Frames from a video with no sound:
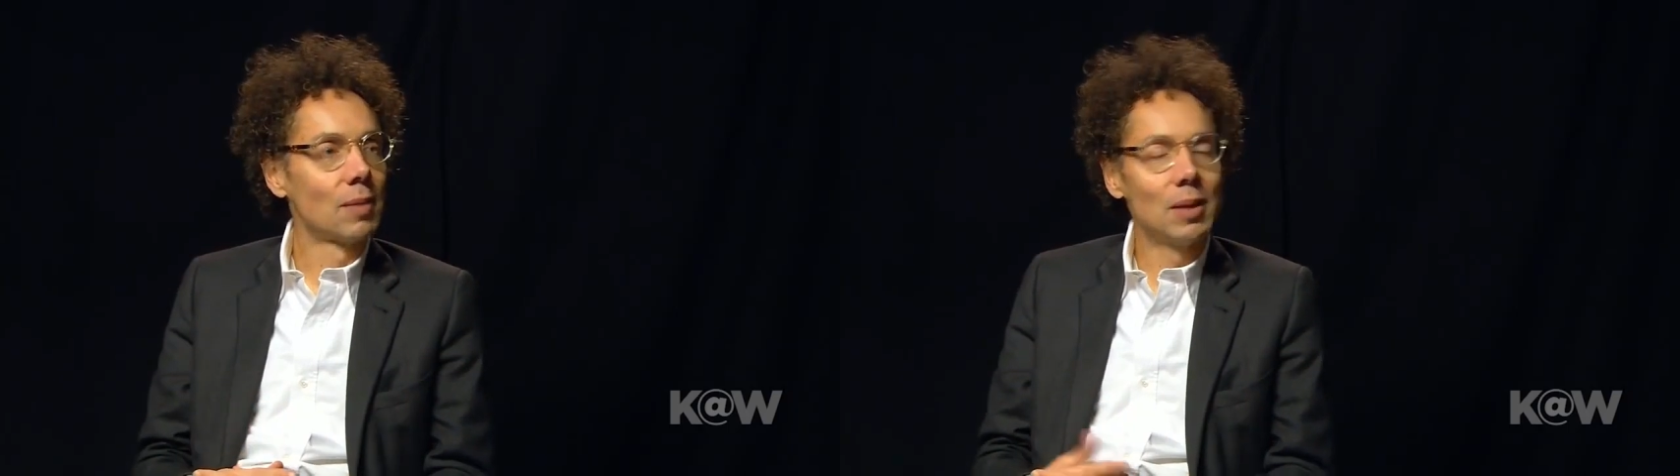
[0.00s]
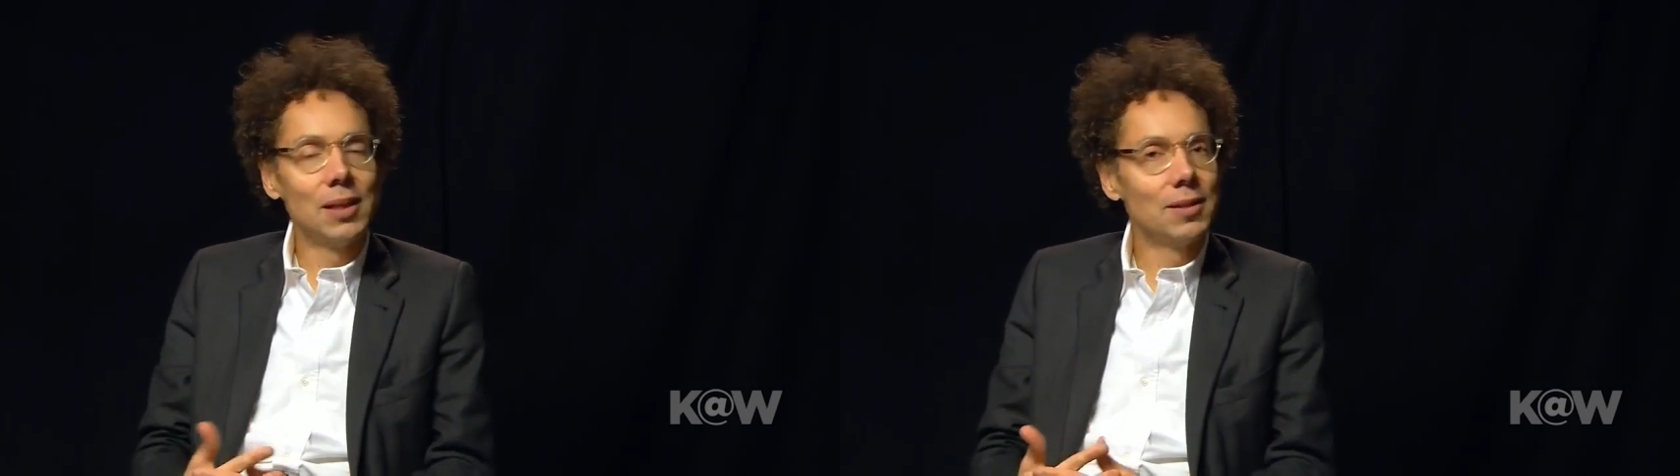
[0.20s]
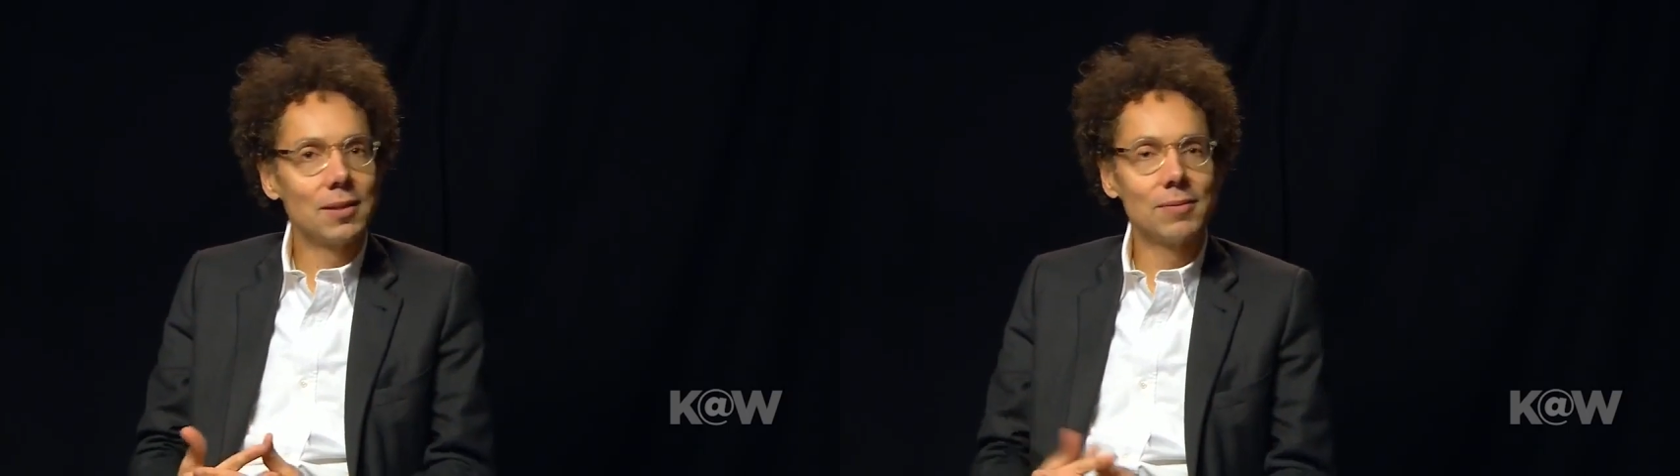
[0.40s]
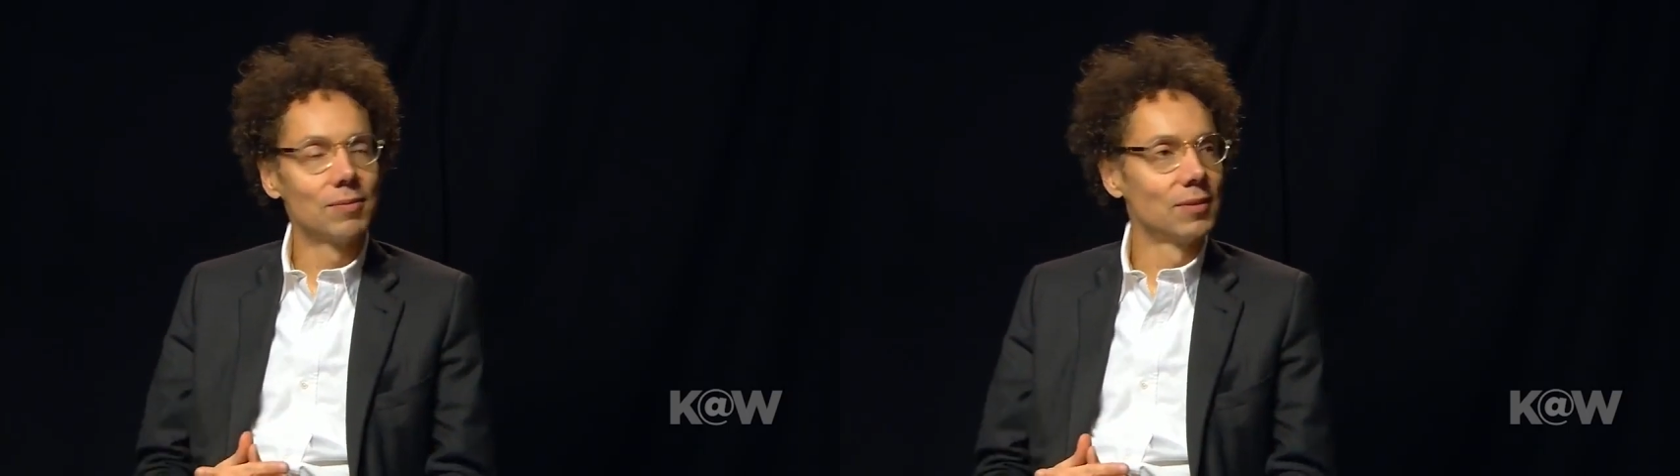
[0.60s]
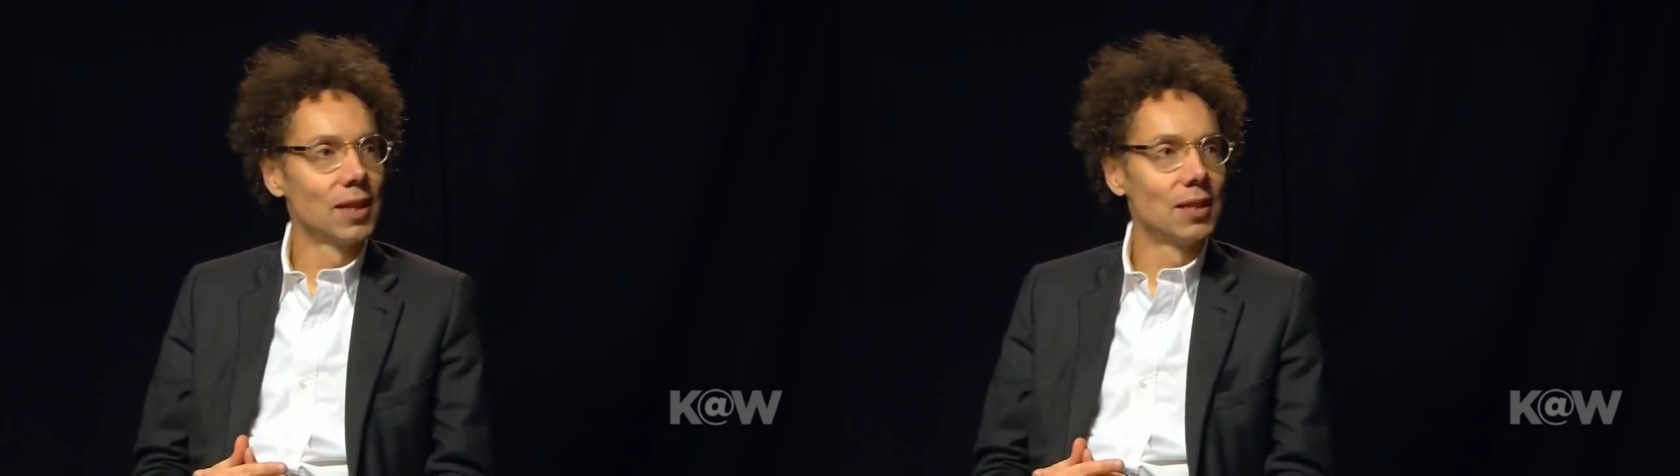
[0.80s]

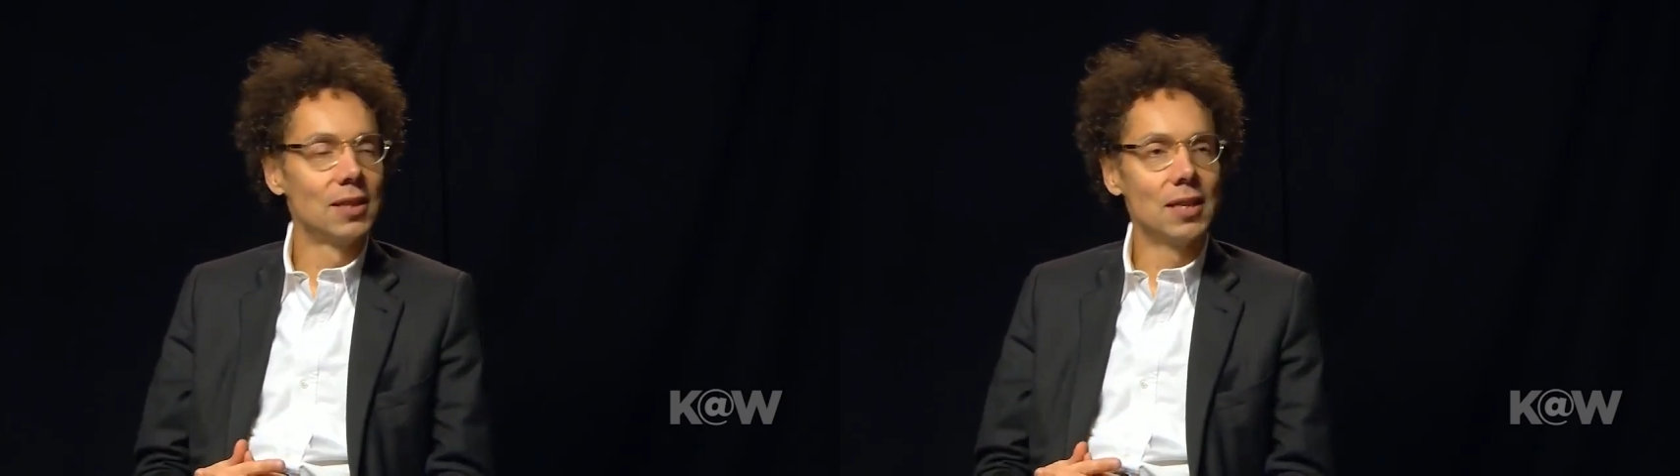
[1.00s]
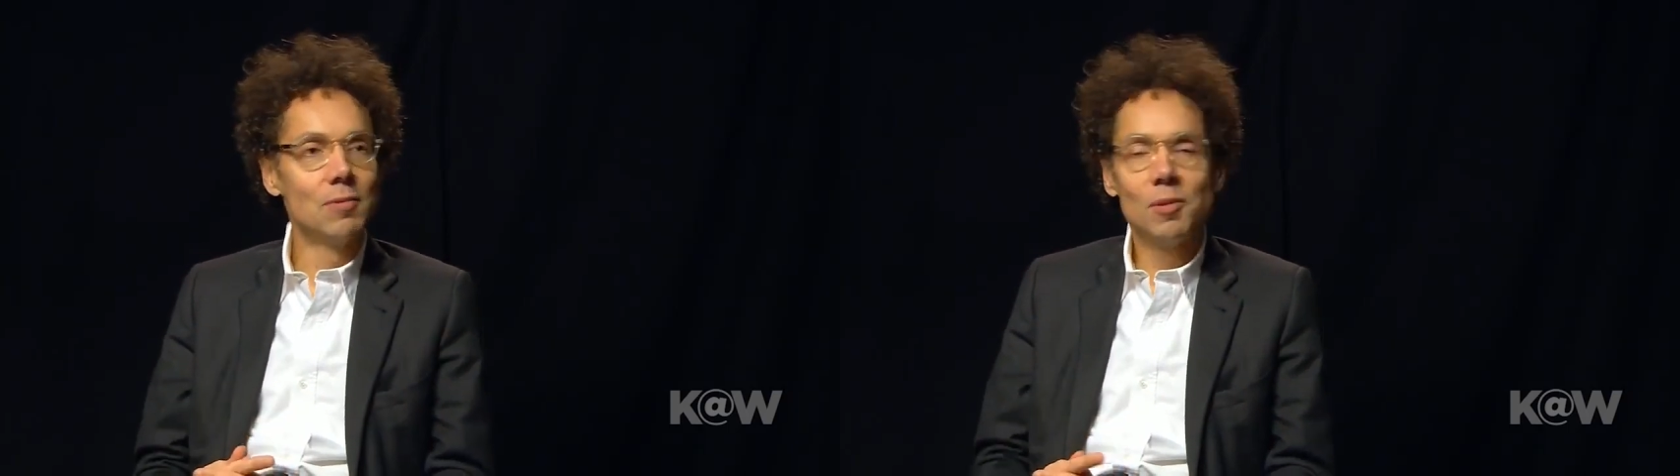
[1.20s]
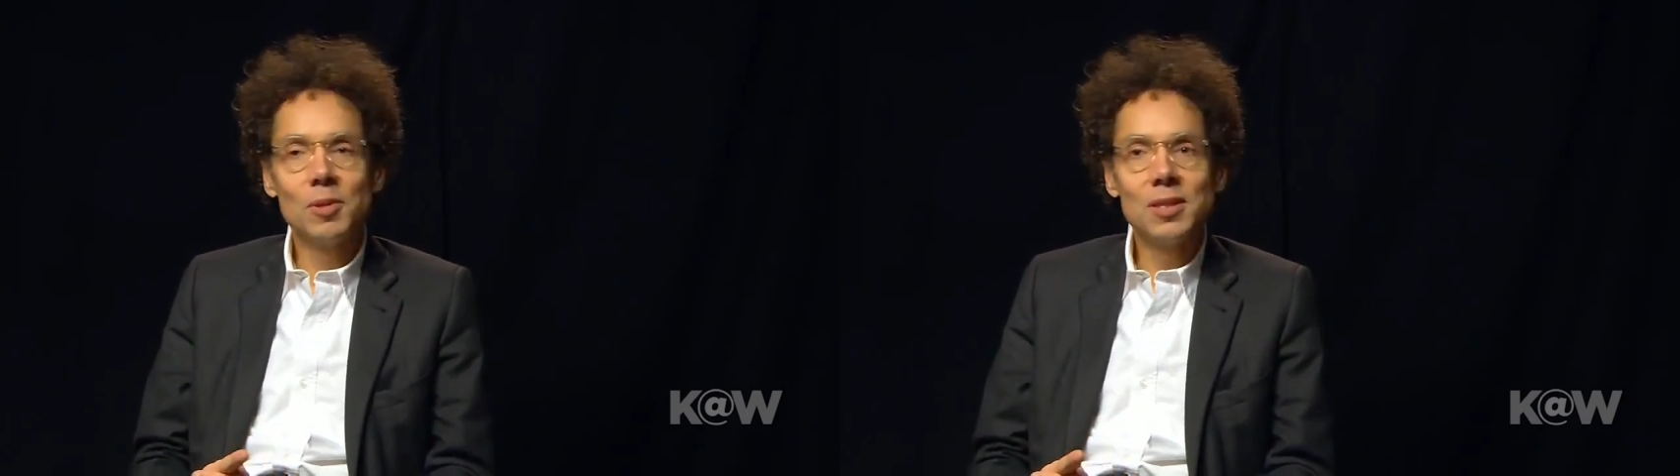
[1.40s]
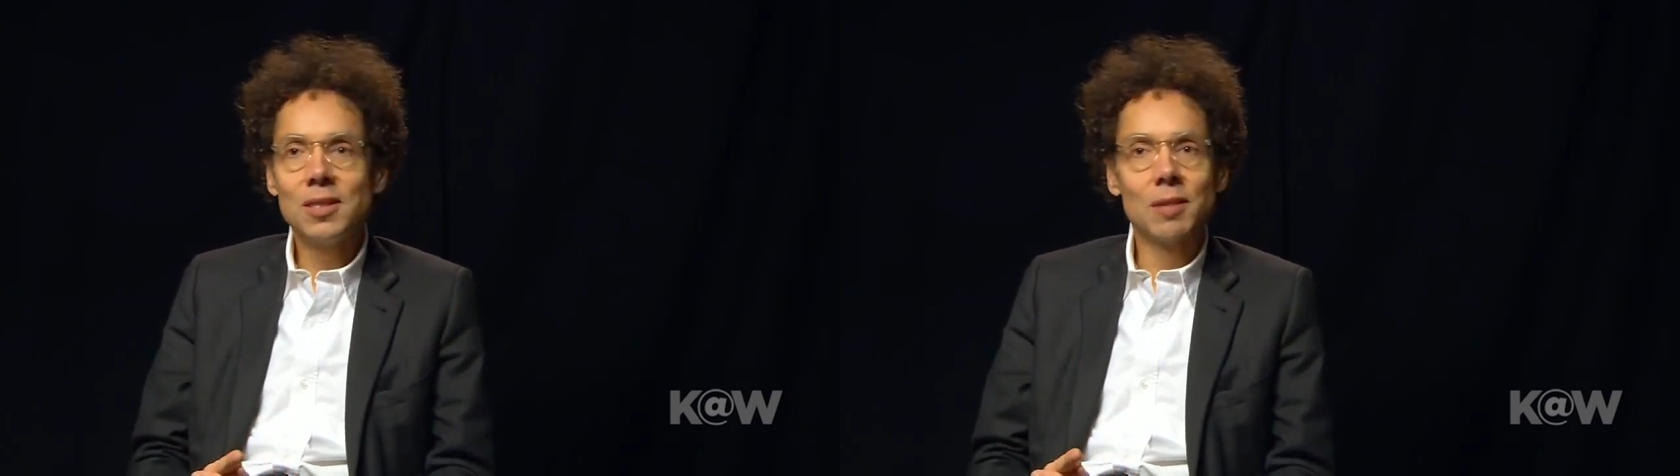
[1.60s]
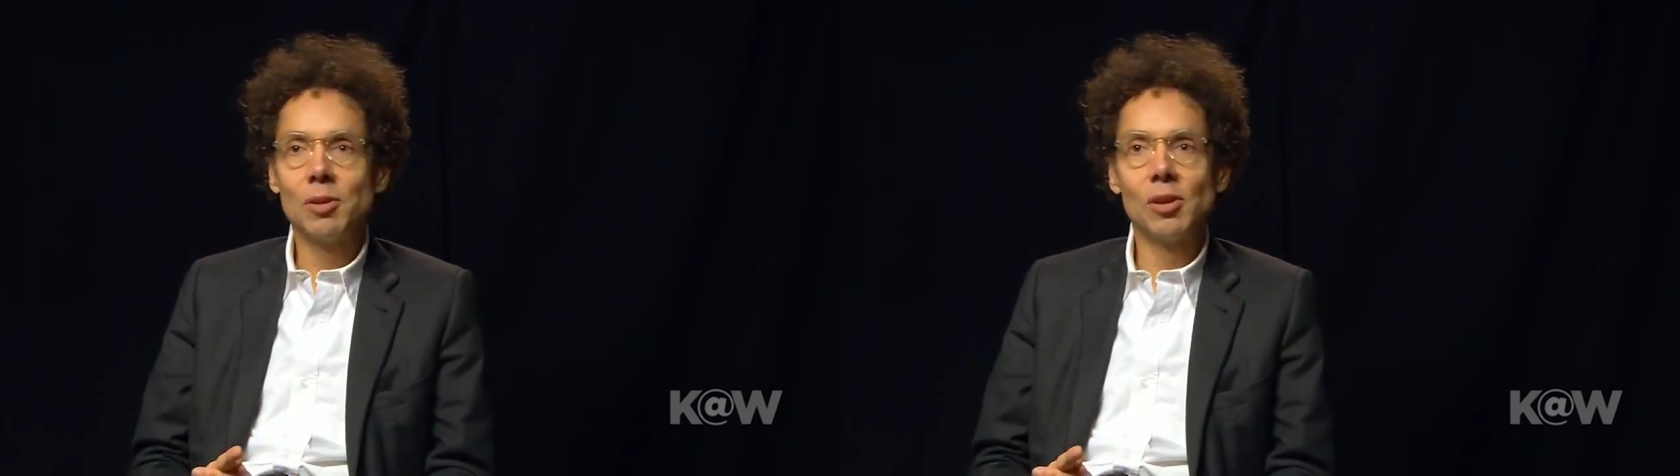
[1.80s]
He
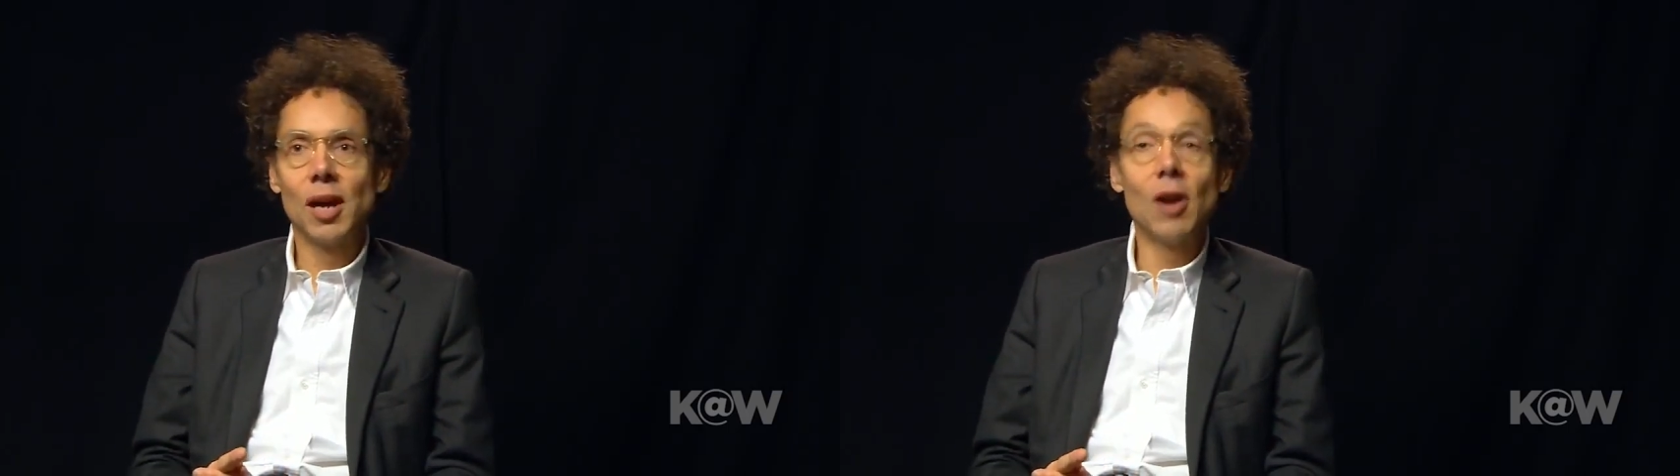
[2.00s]
wasn't someone who,